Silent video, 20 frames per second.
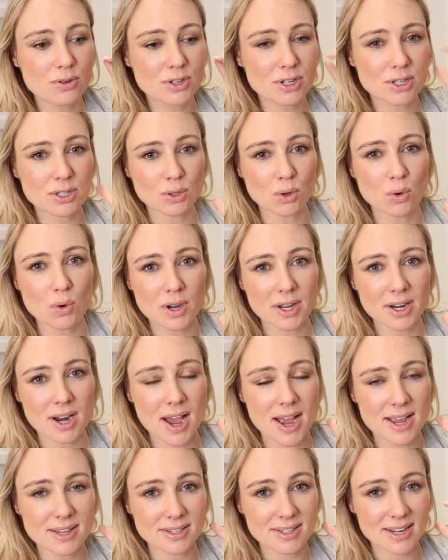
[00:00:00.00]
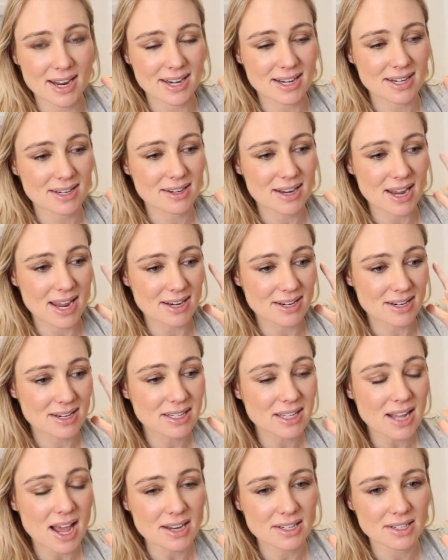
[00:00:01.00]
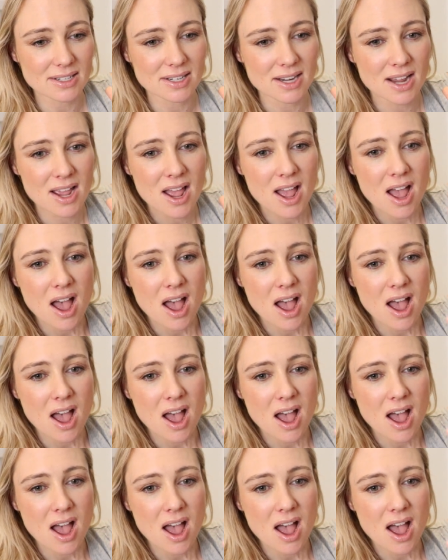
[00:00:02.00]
disorganized and cluttered.